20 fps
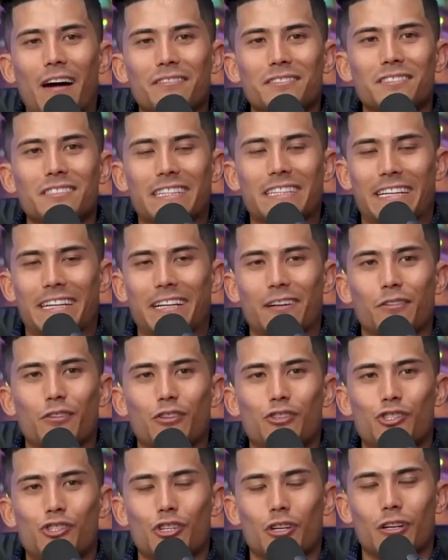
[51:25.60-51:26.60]
obviously hear
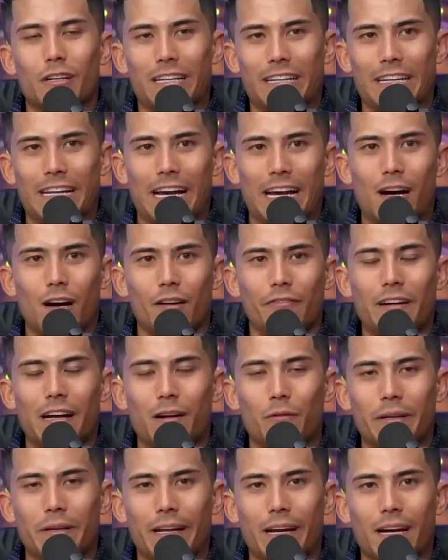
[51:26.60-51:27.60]
the journey now of
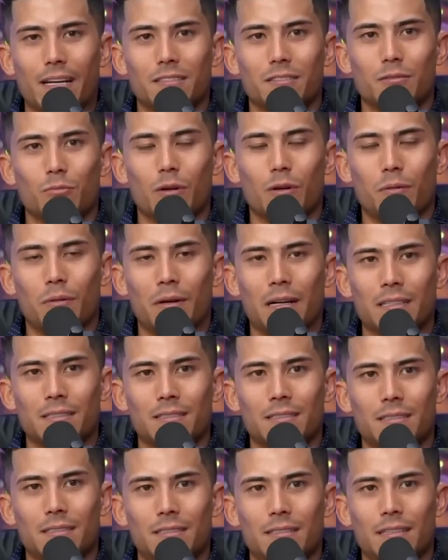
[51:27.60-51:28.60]
how we got to where we're at
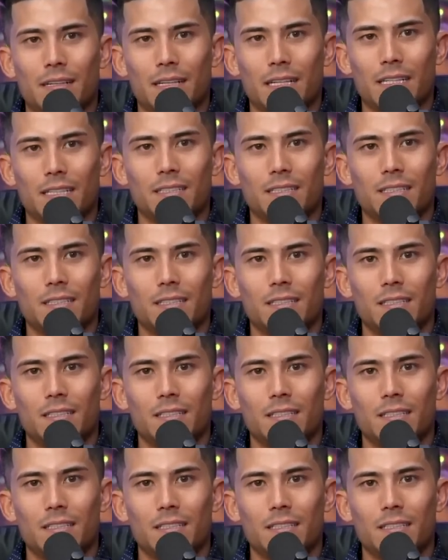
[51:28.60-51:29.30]
today.